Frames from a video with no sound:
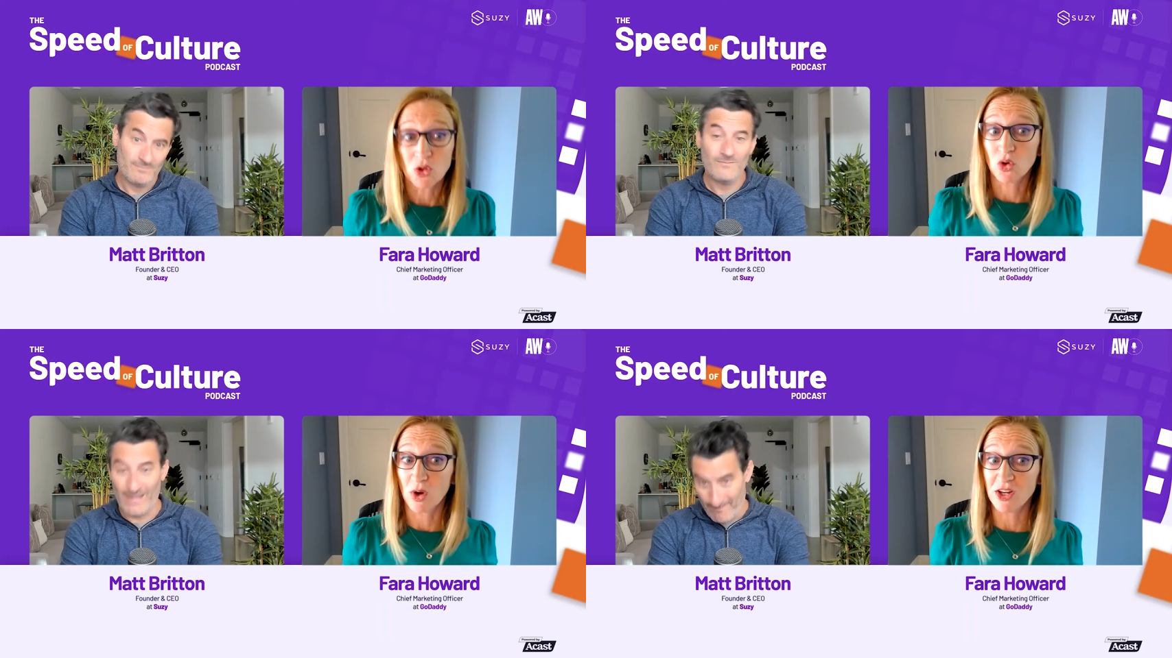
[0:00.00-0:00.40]

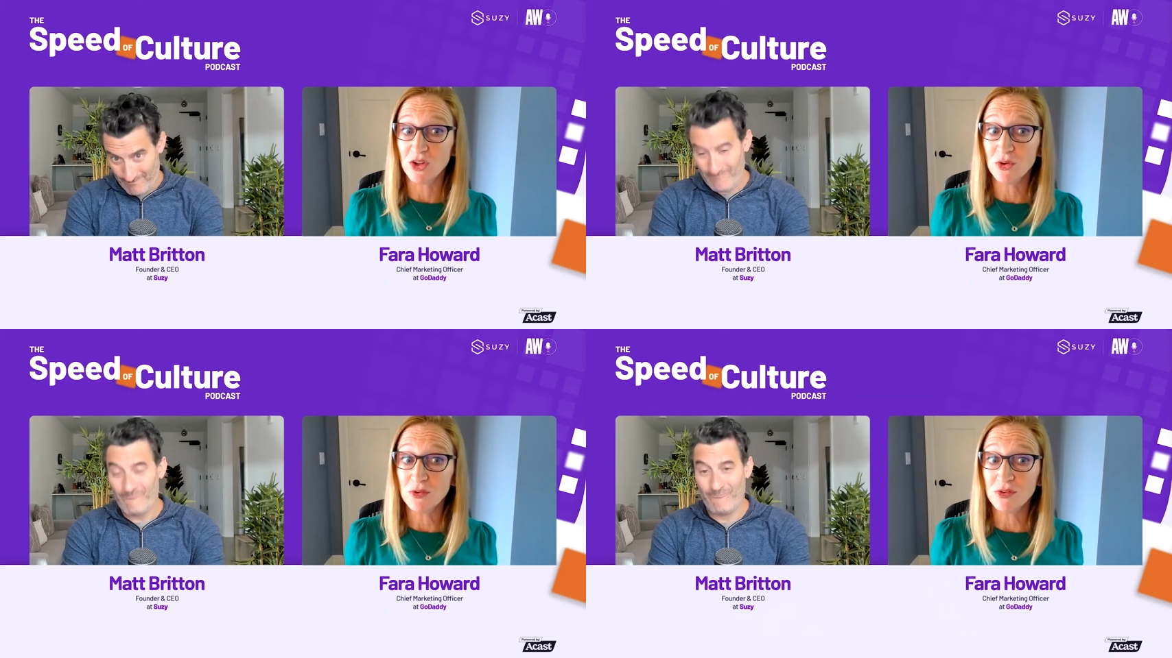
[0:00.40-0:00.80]
Speaker 1: Great yep.
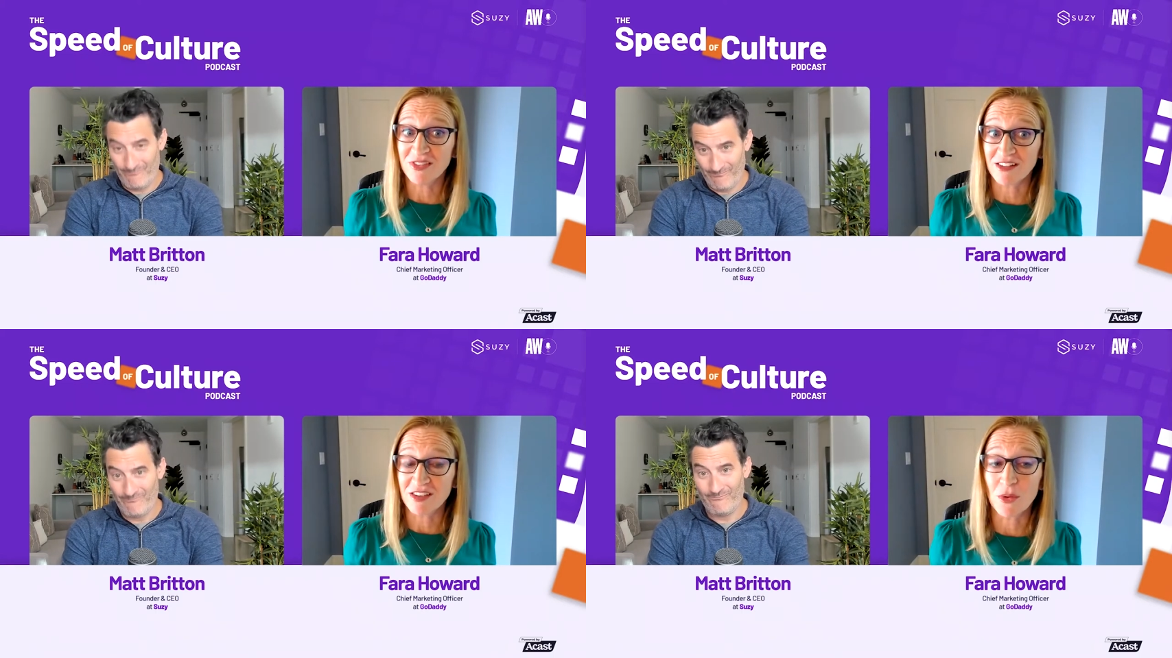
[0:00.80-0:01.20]
news.
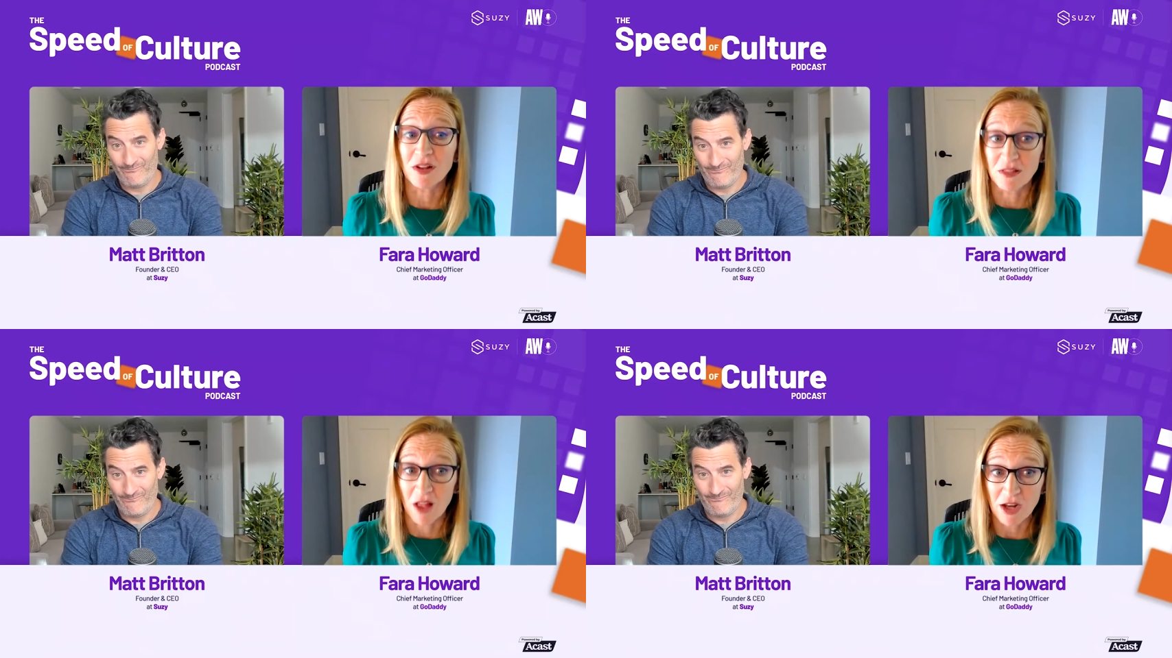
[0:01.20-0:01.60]
That's how
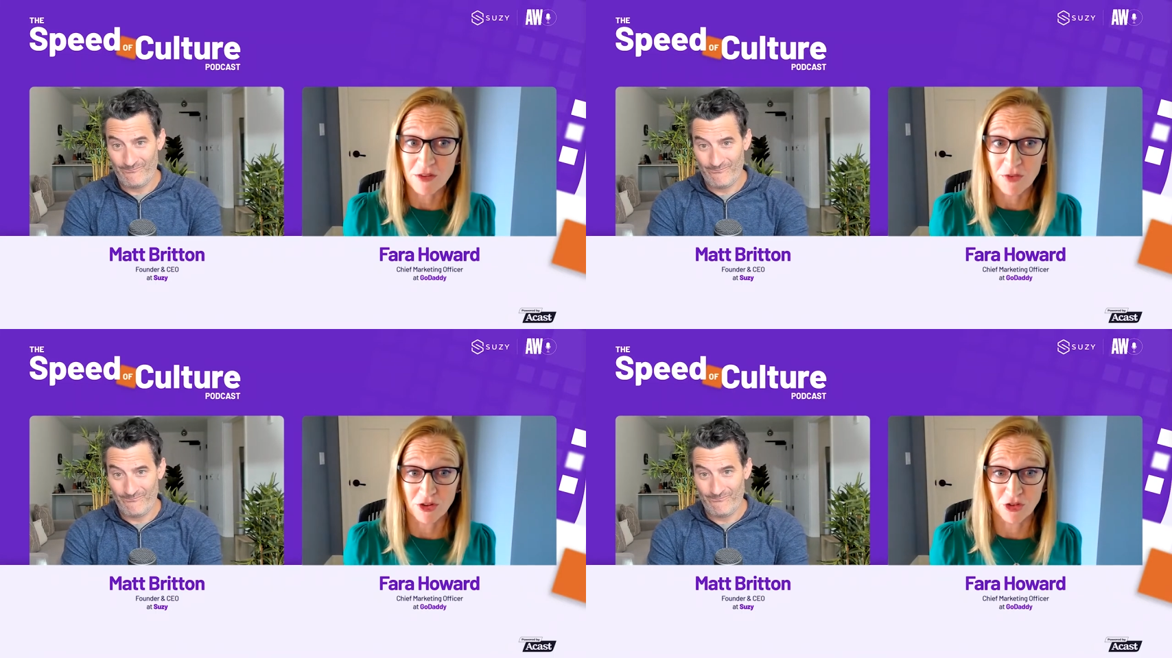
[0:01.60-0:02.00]
a lot
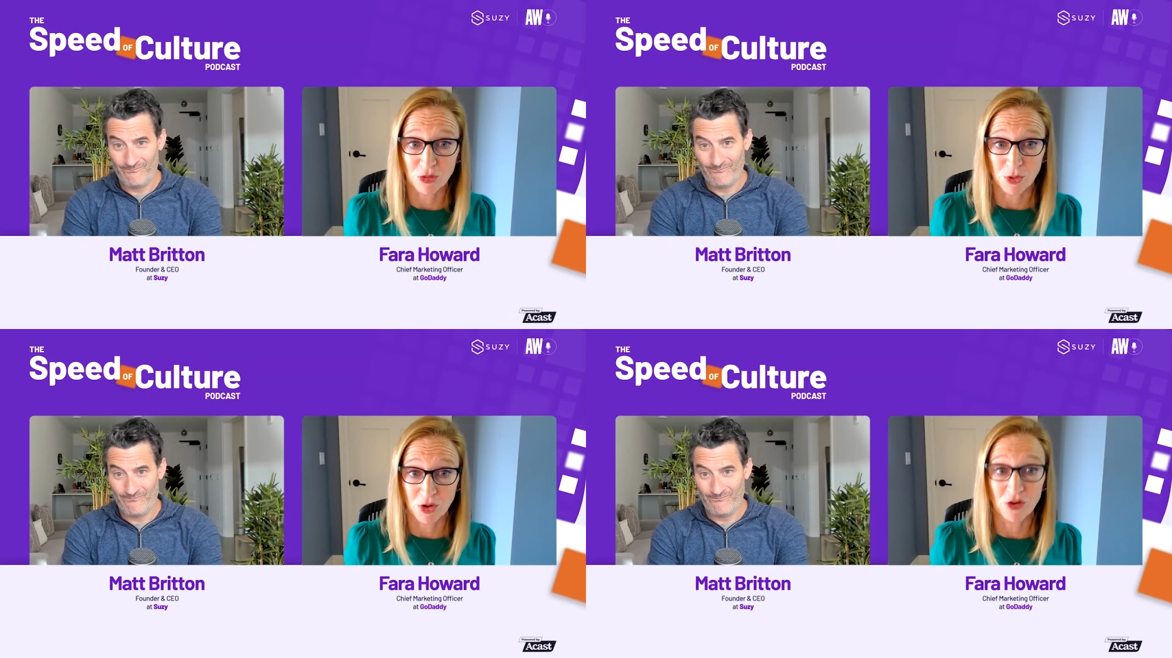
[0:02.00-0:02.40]
of
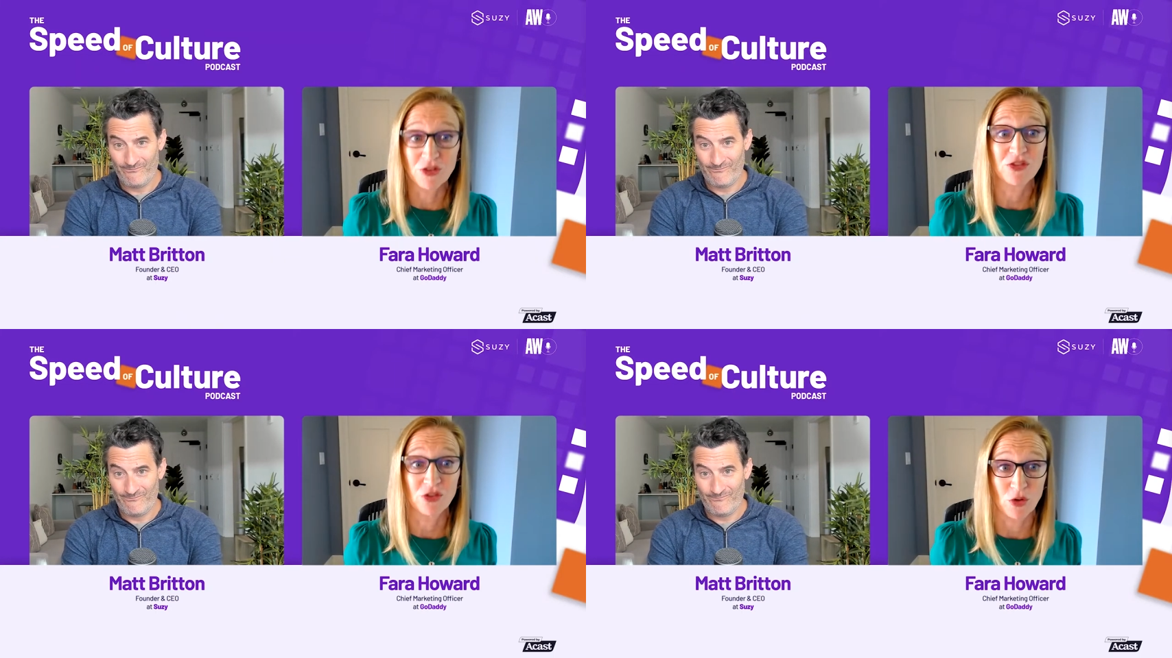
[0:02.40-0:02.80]
entrepreneurs
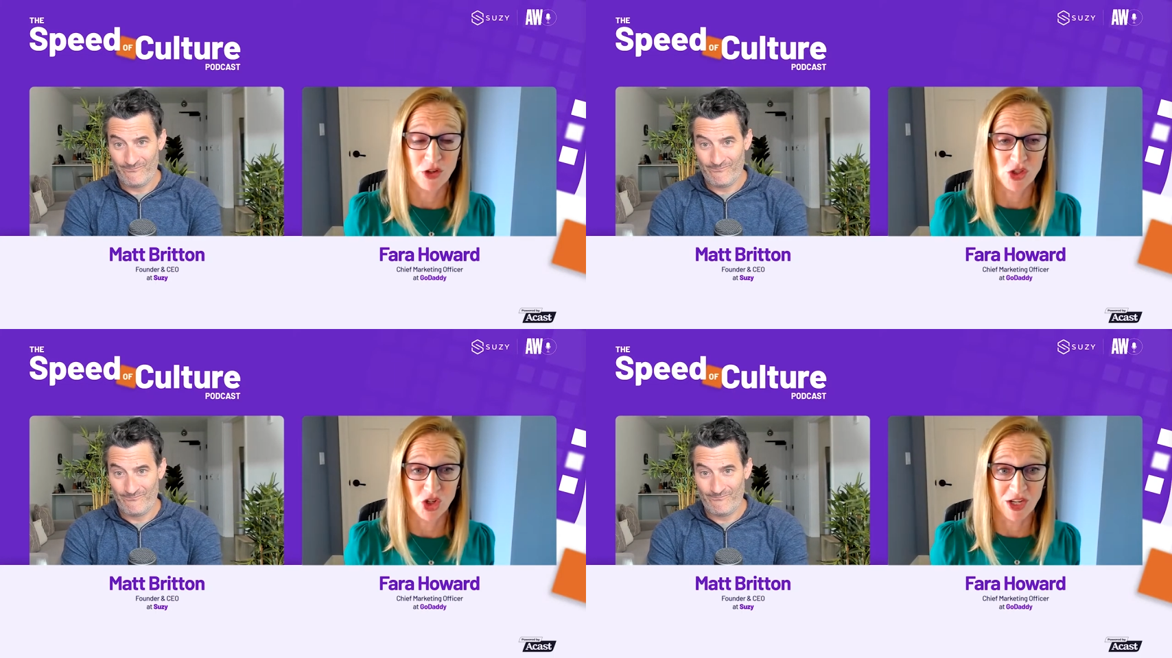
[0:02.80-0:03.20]
start
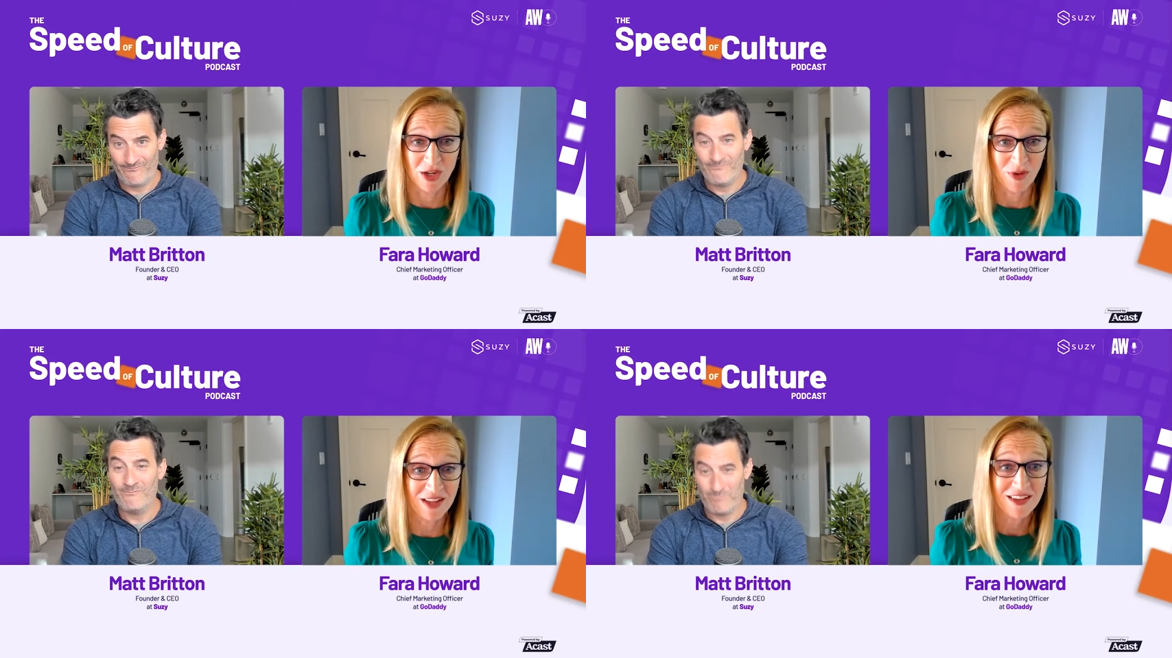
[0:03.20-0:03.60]
their journey,
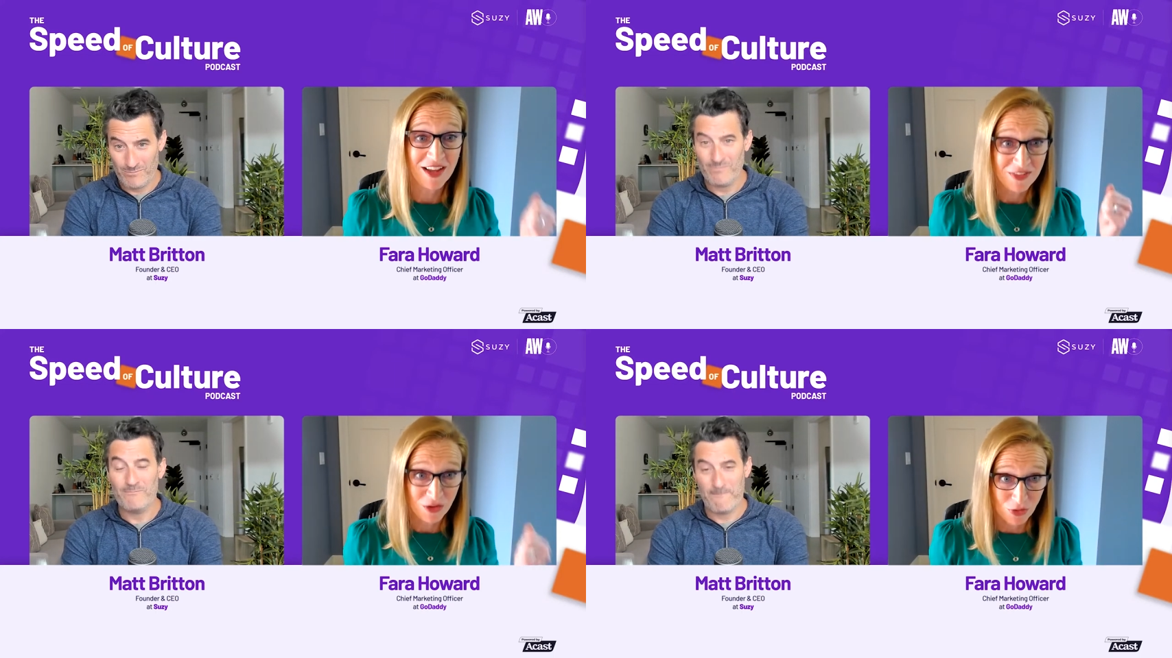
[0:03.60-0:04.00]
right?
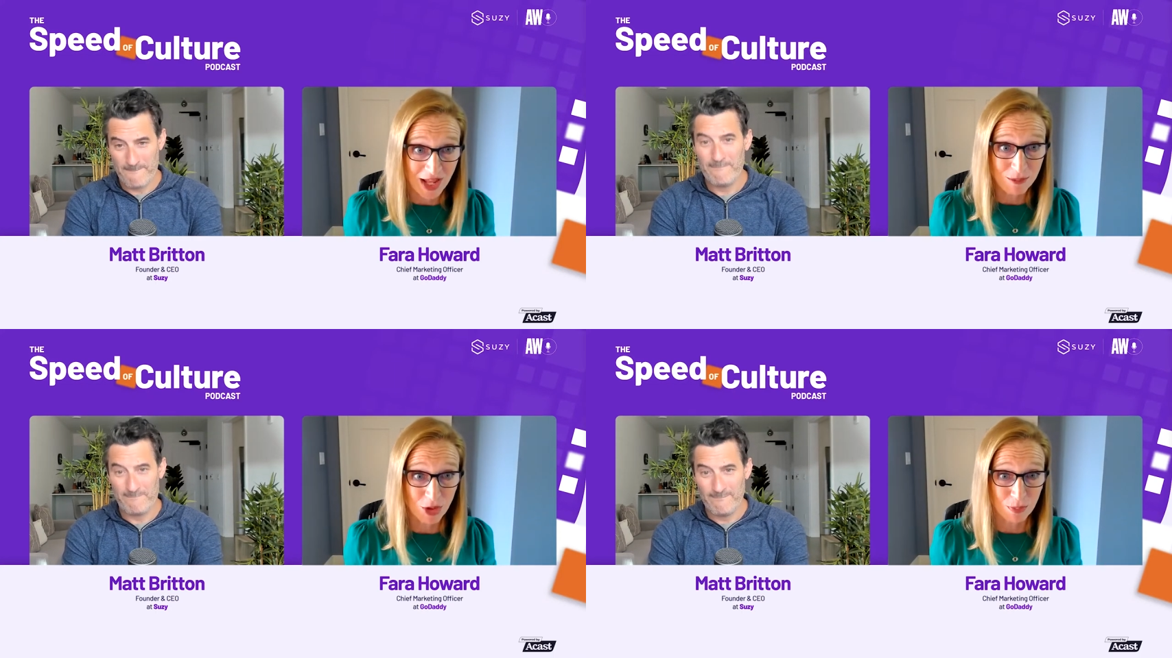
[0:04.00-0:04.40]
You name your